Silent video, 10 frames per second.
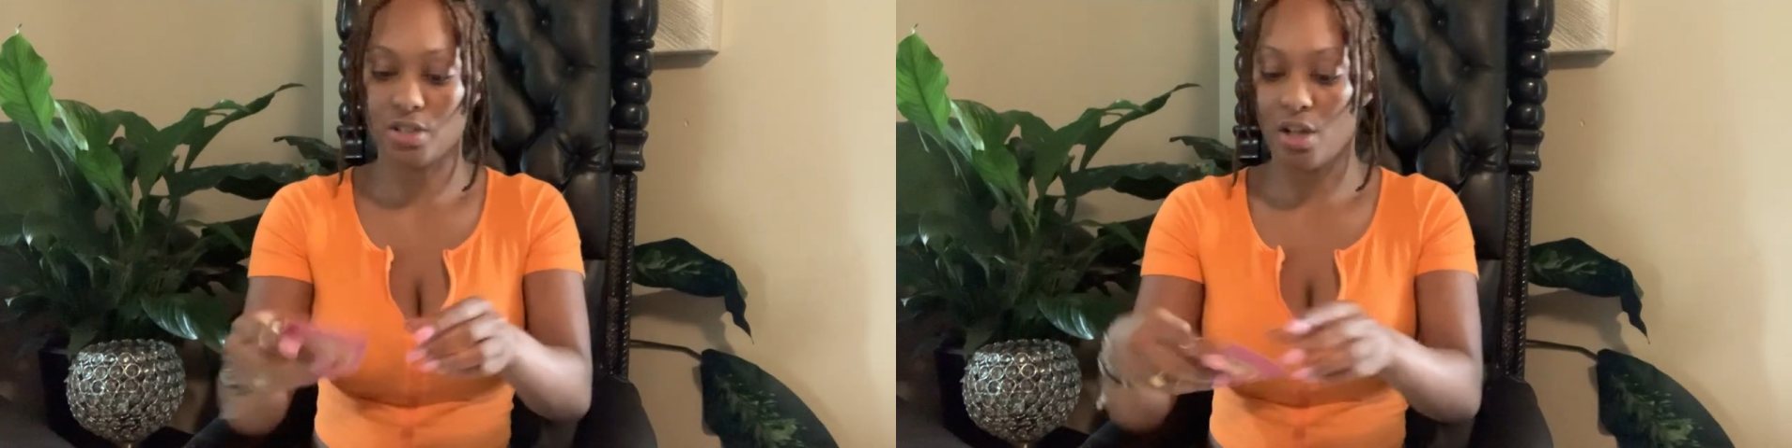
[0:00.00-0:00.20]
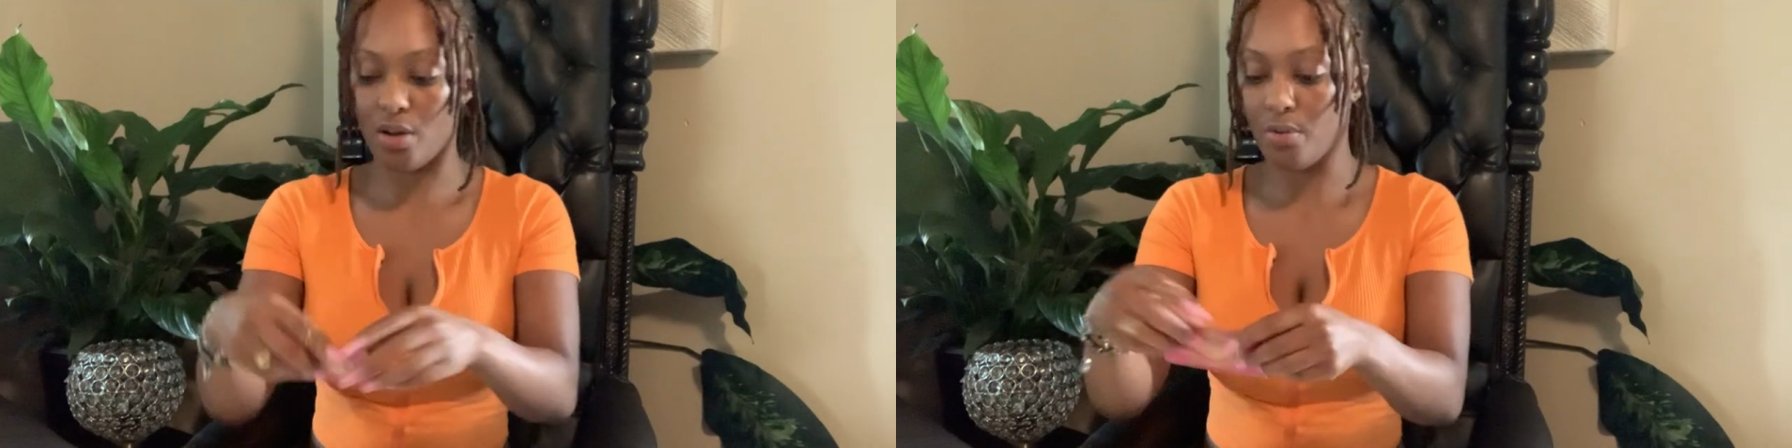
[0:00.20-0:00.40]

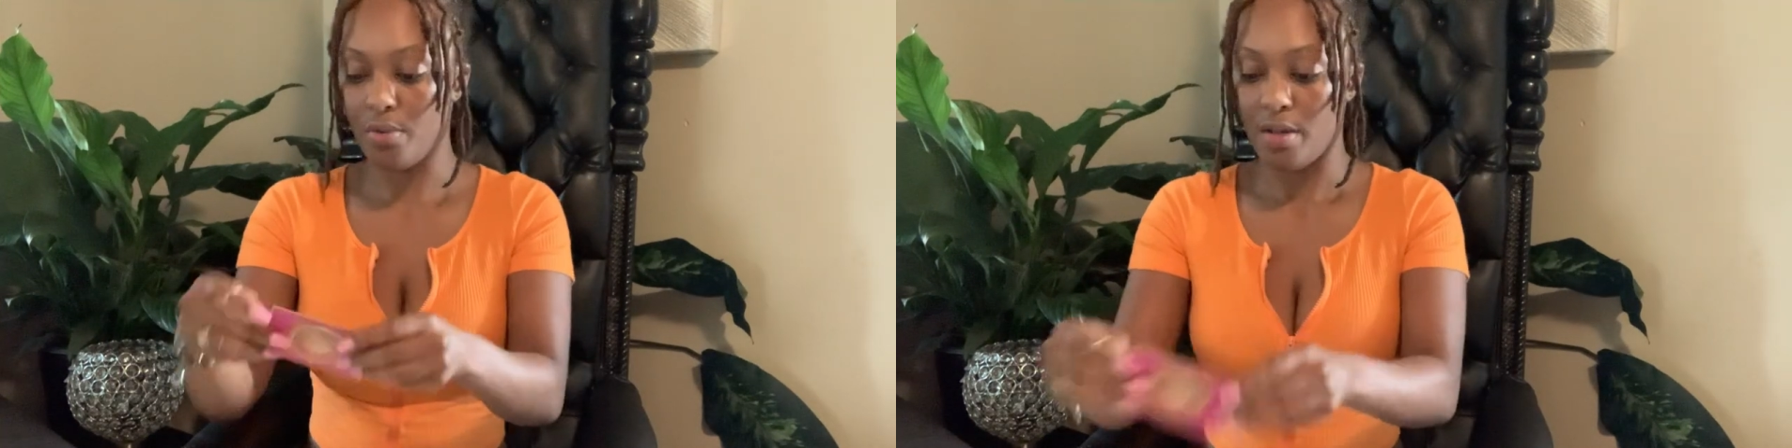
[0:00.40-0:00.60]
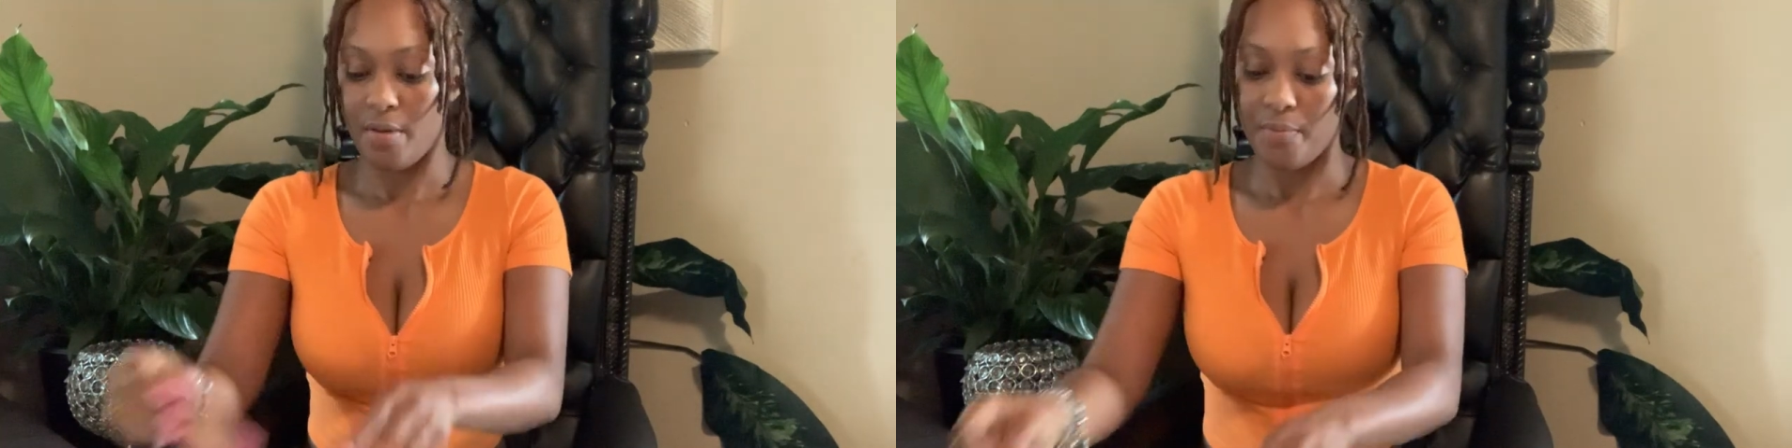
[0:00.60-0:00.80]
So
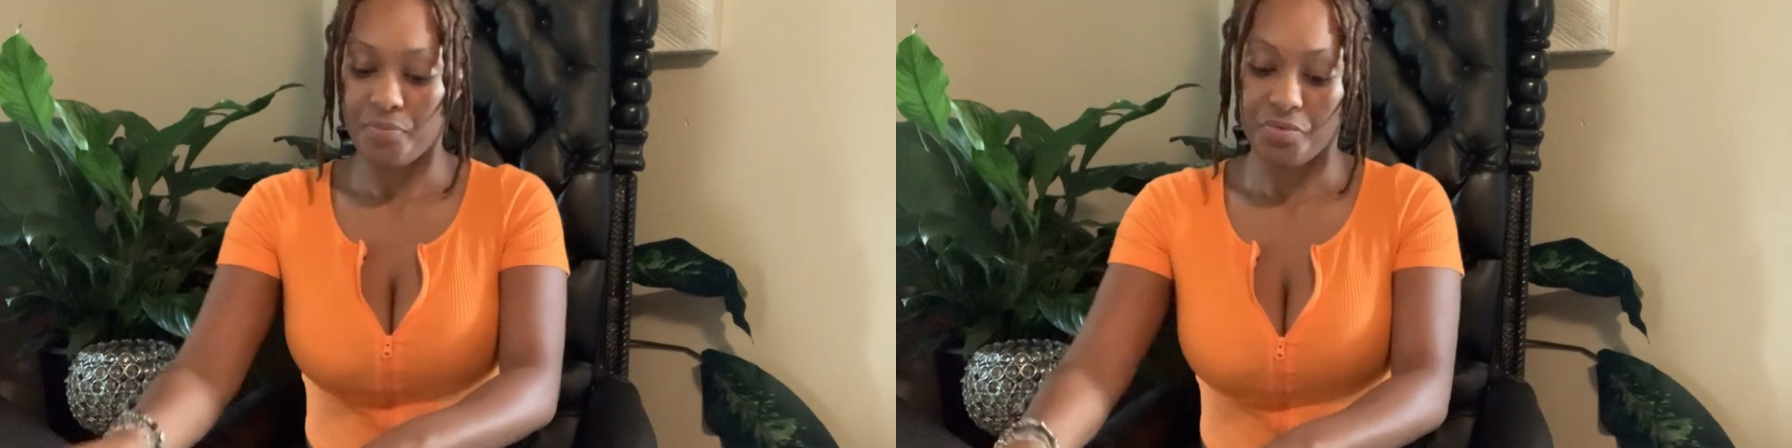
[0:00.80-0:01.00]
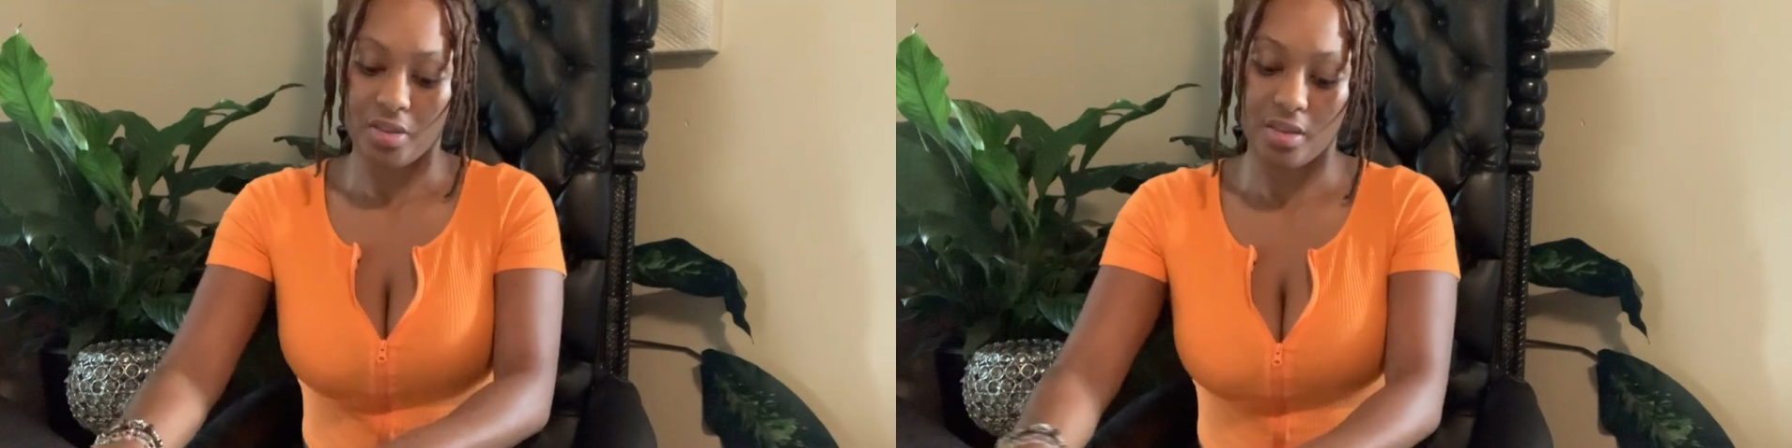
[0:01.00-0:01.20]

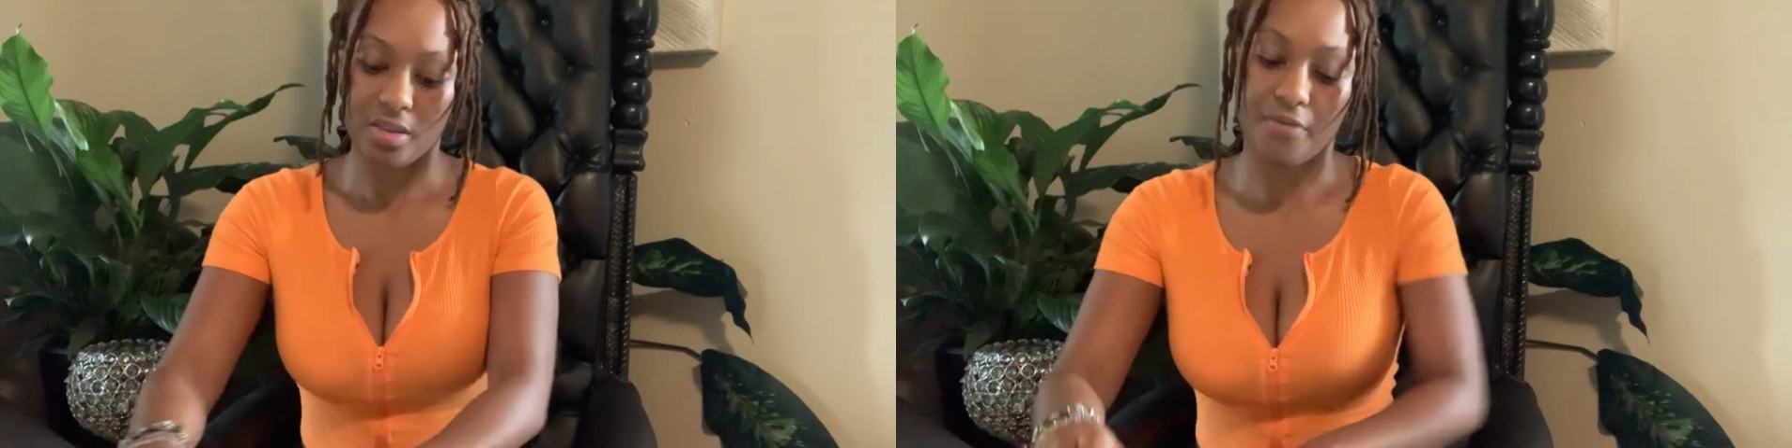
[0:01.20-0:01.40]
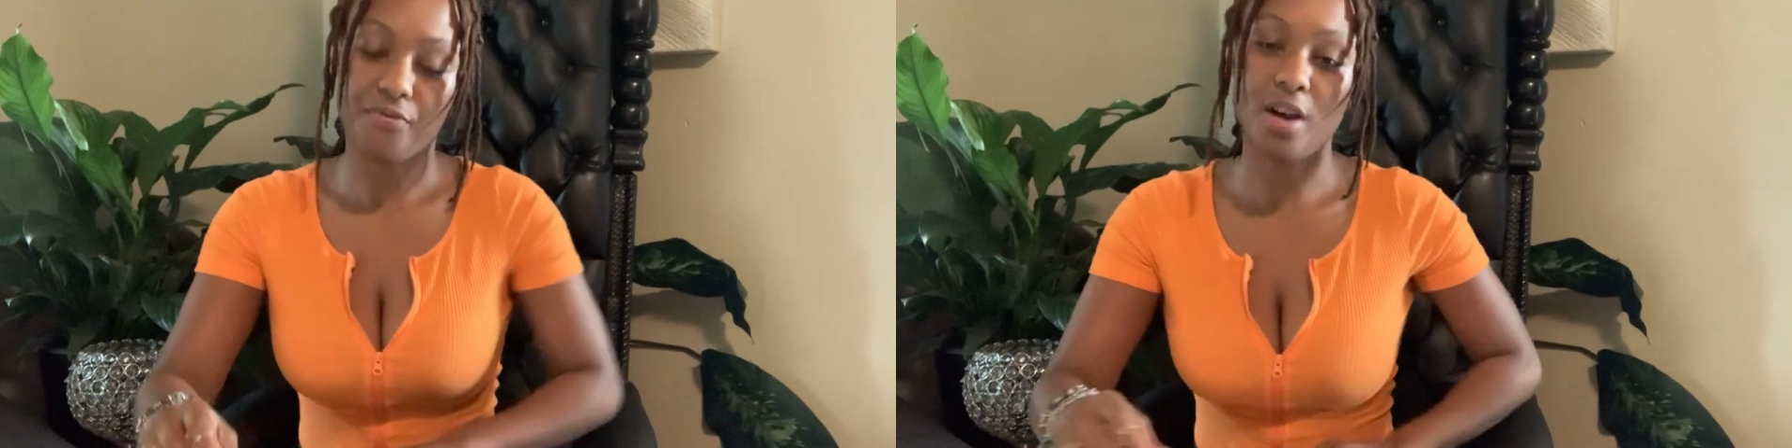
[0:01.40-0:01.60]

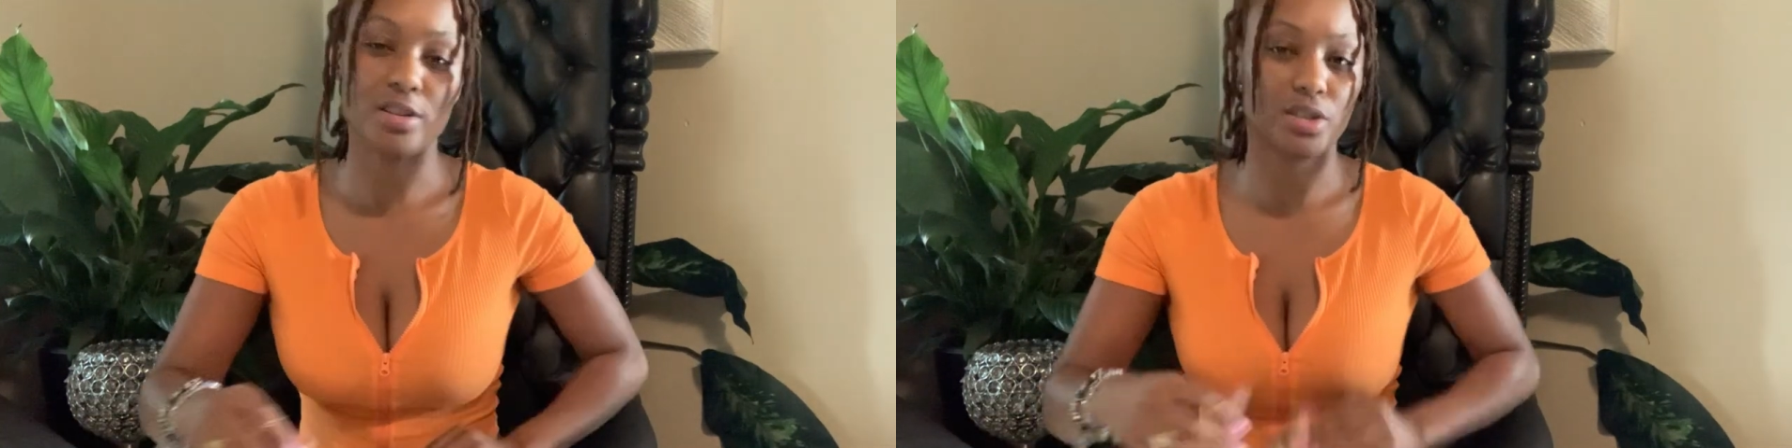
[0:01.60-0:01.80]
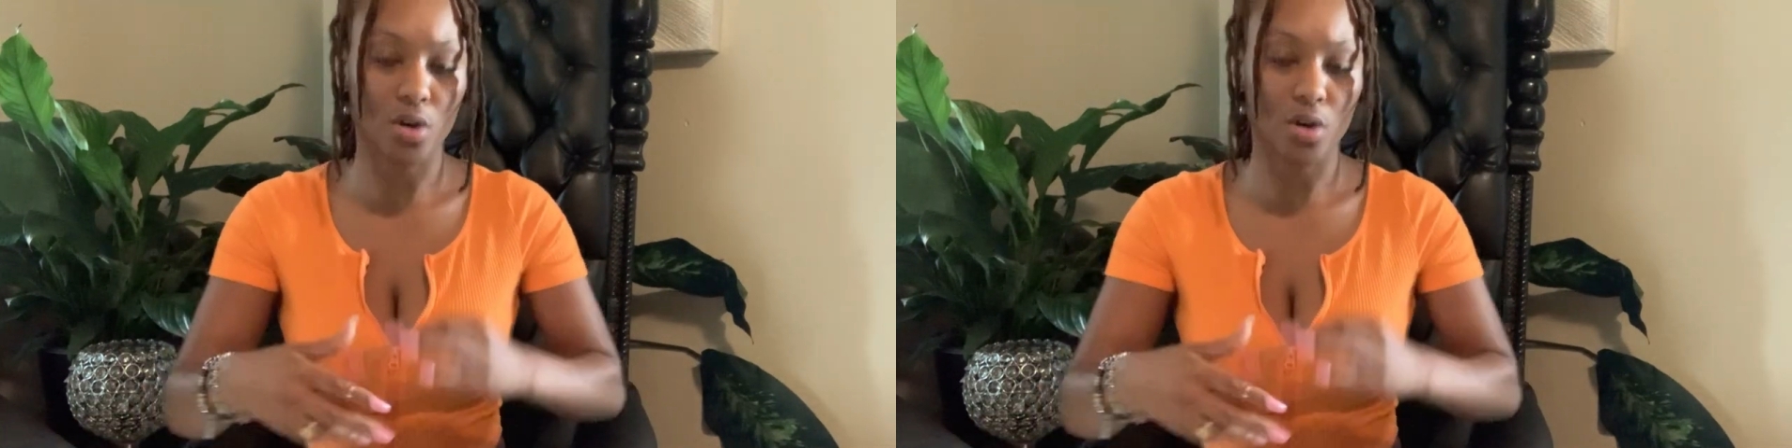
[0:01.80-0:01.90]
the first